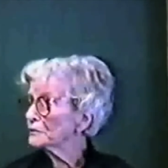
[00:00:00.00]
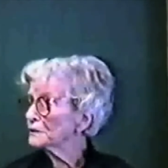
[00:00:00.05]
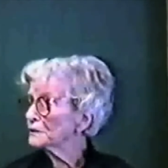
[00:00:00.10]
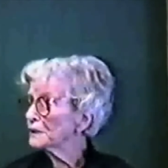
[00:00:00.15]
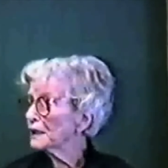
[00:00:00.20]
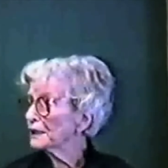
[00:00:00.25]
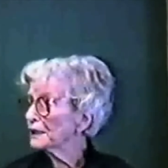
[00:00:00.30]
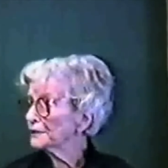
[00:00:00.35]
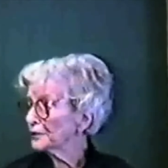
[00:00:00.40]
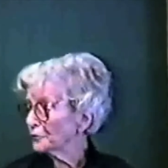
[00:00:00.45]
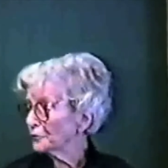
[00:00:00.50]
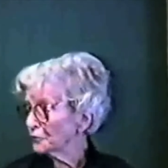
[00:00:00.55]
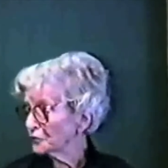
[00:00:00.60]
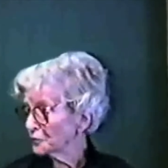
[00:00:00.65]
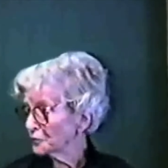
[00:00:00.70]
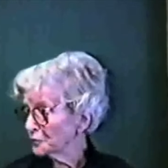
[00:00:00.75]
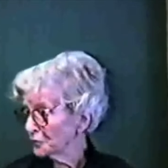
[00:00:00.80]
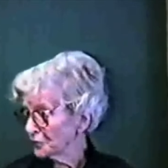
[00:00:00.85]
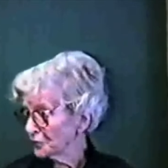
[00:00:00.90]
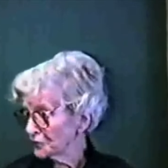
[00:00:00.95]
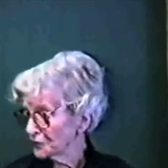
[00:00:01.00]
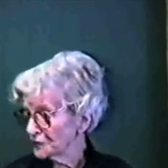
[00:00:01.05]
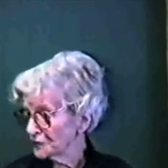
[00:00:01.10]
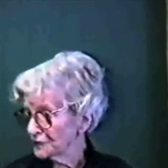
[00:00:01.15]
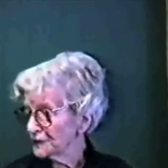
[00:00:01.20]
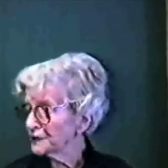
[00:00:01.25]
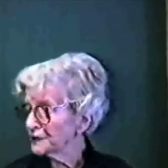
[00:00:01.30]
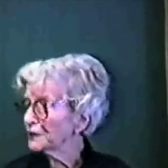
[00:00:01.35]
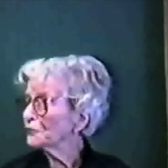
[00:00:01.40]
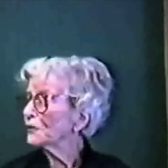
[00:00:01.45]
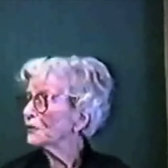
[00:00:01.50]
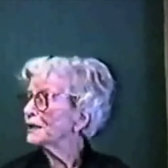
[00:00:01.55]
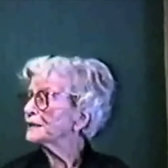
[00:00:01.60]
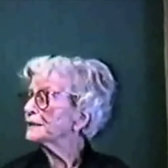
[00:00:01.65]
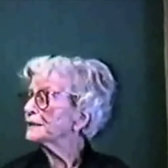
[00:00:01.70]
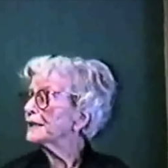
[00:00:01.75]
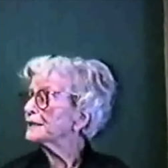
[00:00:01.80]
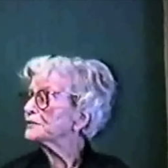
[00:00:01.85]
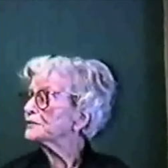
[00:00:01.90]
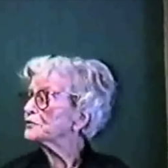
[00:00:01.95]
starting with a person sitting
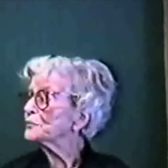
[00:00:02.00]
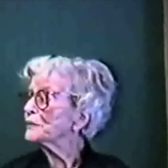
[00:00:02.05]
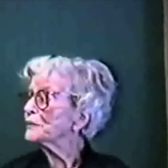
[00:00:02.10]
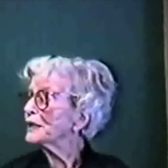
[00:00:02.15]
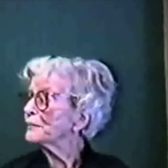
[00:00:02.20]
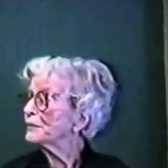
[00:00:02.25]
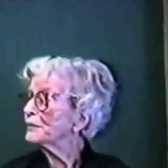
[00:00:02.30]
right next to me.